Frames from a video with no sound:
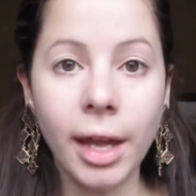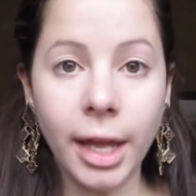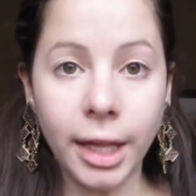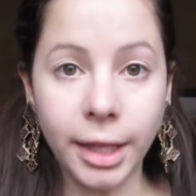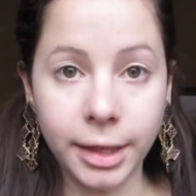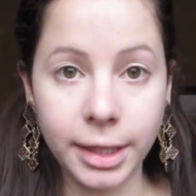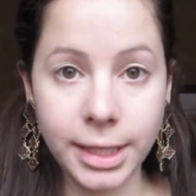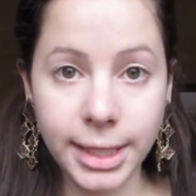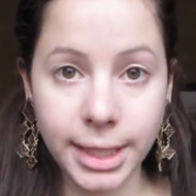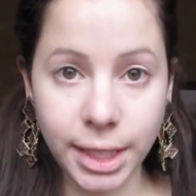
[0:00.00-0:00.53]

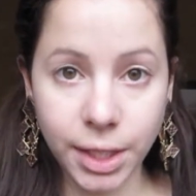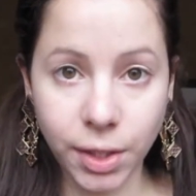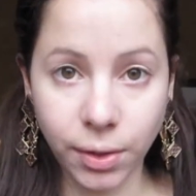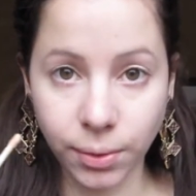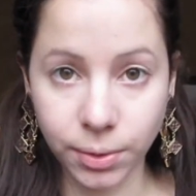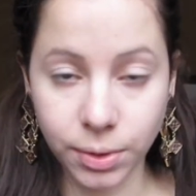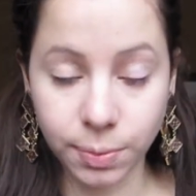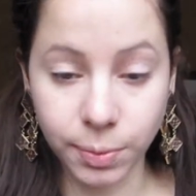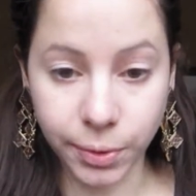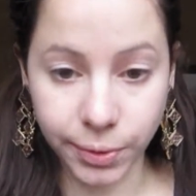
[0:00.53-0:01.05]
And this I
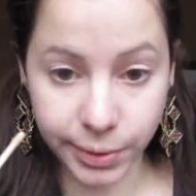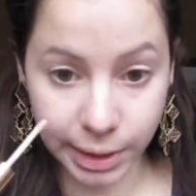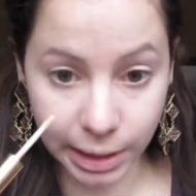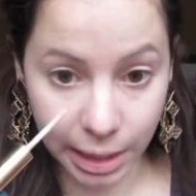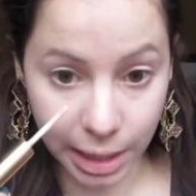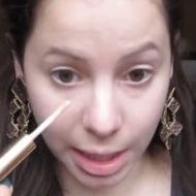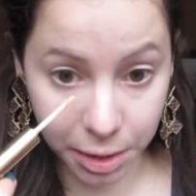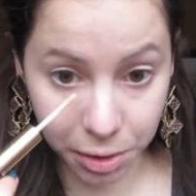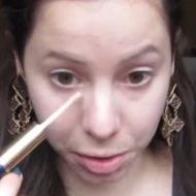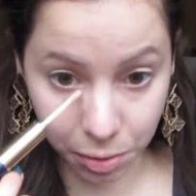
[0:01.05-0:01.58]
use mostly
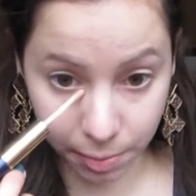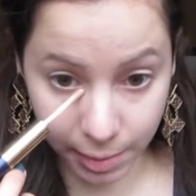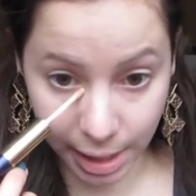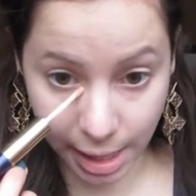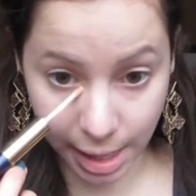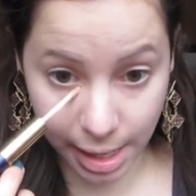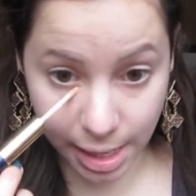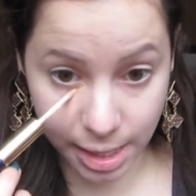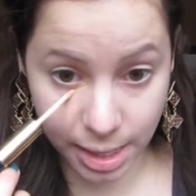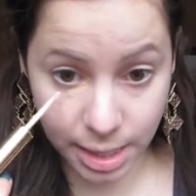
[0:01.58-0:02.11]
under my
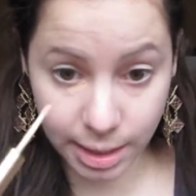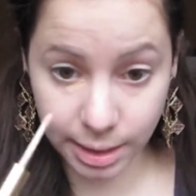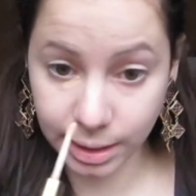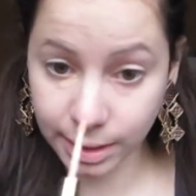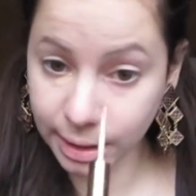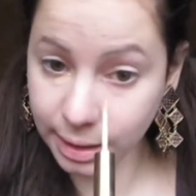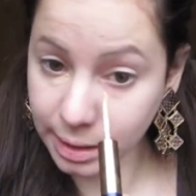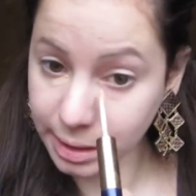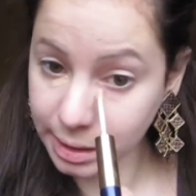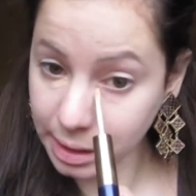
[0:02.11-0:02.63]
eyes
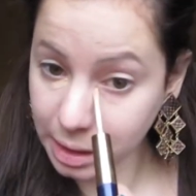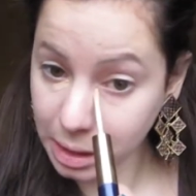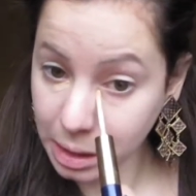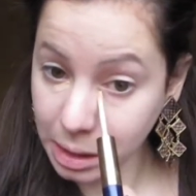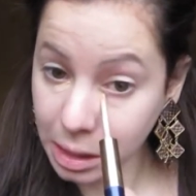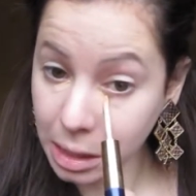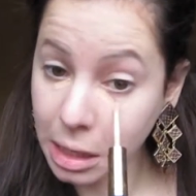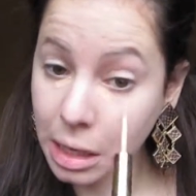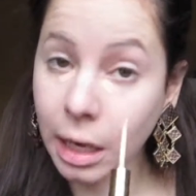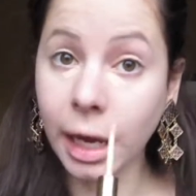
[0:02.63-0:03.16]

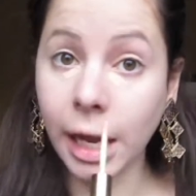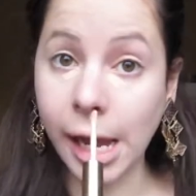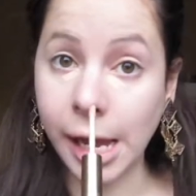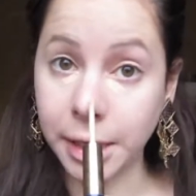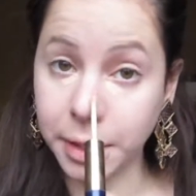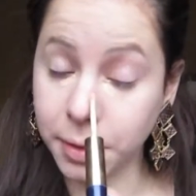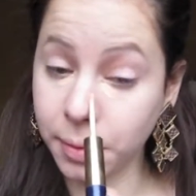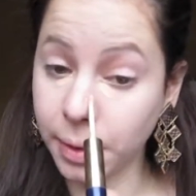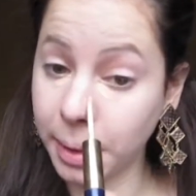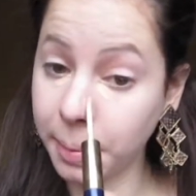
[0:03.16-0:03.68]

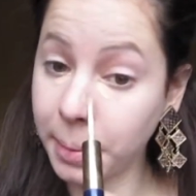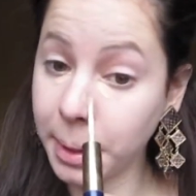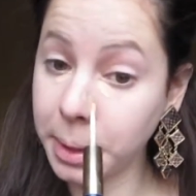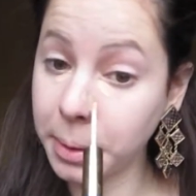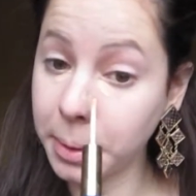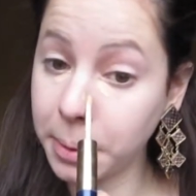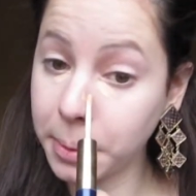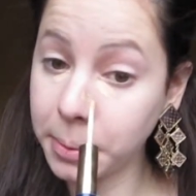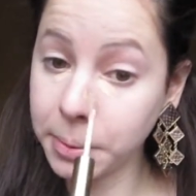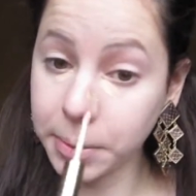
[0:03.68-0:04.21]
and around my
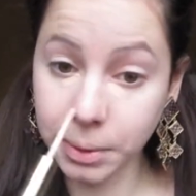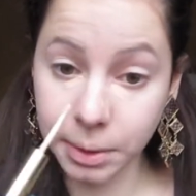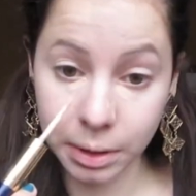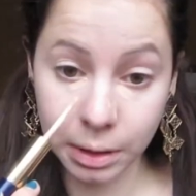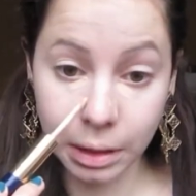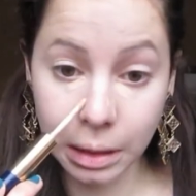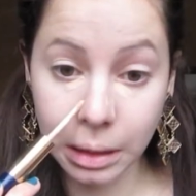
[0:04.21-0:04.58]
nose.